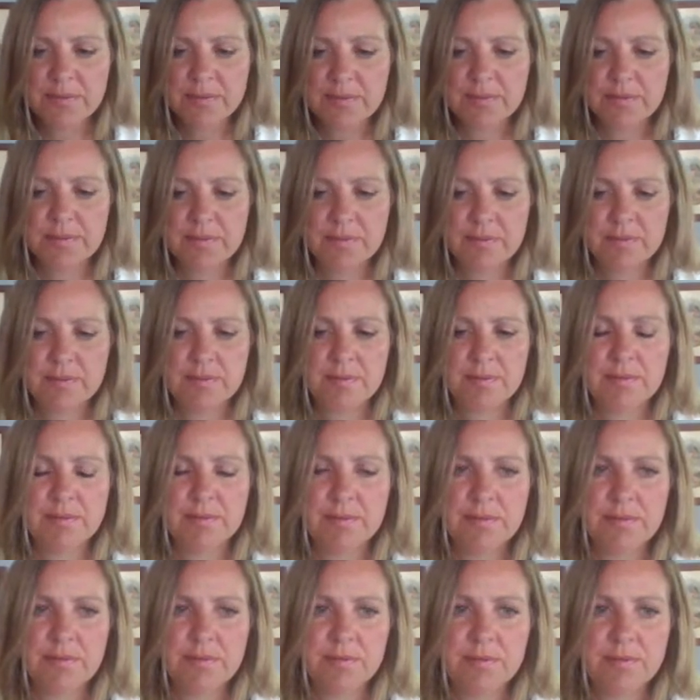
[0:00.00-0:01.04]

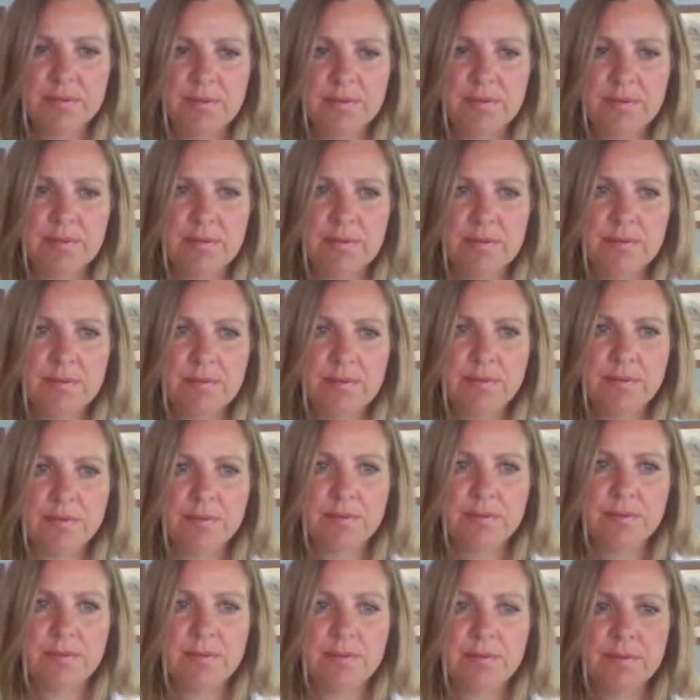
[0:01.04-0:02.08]

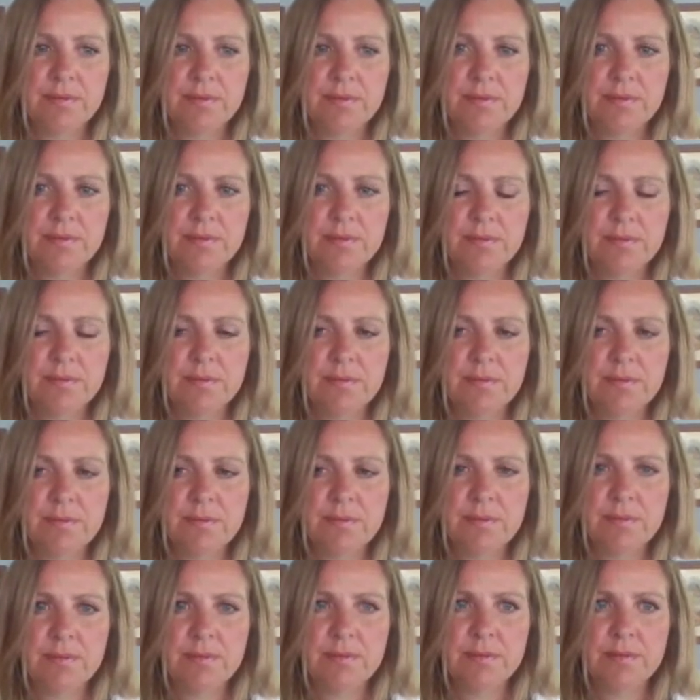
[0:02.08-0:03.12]

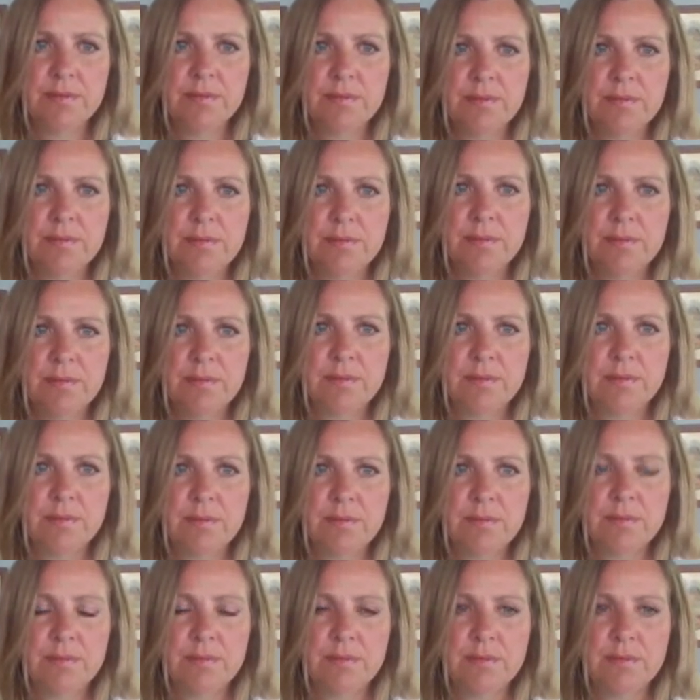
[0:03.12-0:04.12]
Nothing is said.